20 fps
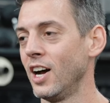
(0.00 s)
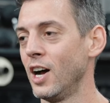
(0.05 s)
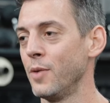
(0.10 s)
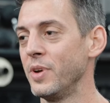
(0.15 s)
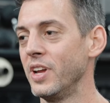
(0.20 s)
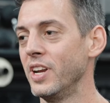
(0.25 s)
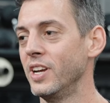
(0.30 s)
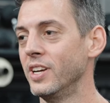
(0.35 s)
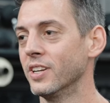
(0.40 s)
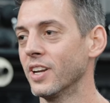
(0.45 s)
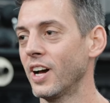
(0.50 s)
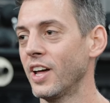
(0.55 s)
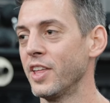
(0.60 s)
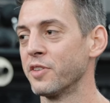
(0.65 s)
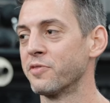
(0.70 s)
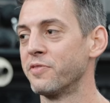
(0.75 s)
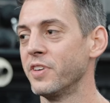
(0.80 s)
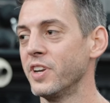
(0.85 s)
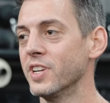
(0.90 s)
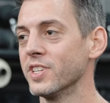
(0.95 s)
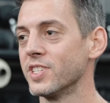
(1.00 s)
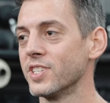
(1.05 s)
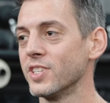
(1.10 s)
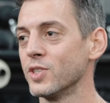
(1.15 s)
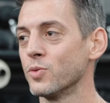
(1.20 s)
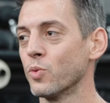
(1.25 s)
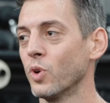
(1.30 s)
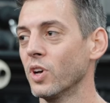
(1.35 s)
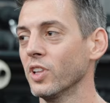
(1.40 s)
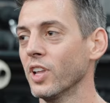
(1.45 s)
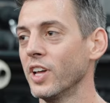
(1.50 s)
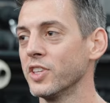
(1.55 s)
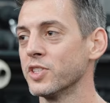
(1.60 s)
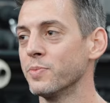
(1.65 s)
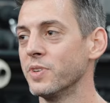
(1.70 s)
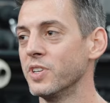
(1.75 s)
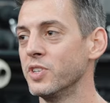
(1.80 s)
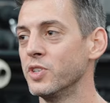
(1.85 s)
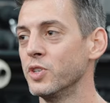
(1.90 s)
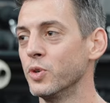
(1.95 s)
I mean, I think fitness is what
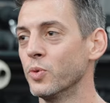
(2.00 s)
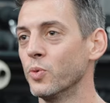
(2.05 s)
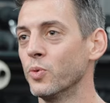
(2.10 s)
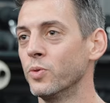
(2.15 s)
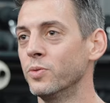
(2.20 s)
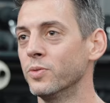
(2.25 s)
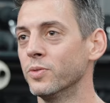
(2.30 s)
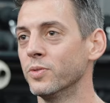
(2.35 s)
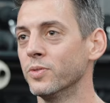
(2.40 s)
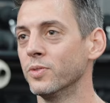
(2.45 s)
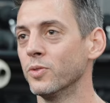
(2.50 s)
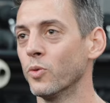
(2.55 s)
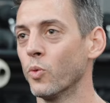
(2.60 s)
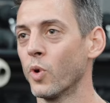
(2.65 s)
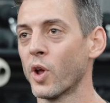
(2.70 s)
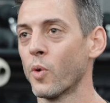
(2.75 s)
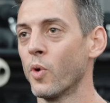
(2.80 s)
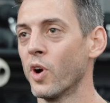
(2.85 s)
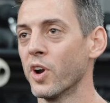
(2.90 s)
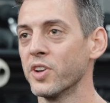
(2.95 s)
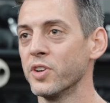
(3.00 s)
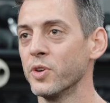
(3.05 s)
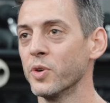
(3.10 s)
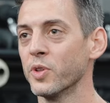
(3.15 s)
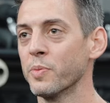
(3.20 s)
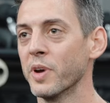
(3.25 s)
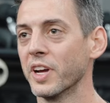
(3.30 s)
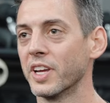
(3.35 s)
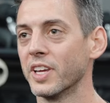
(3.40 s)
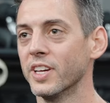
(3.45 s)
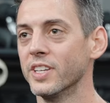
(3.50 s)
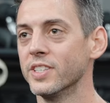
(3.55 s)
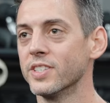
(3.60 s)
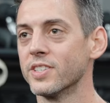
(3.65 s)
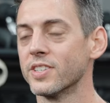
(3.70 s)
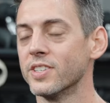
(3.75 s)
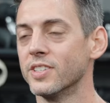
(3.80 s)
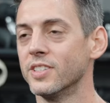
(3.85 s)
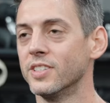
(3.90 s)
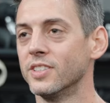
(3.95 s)
lets me do what I want to do with my
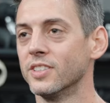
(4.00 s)
kids.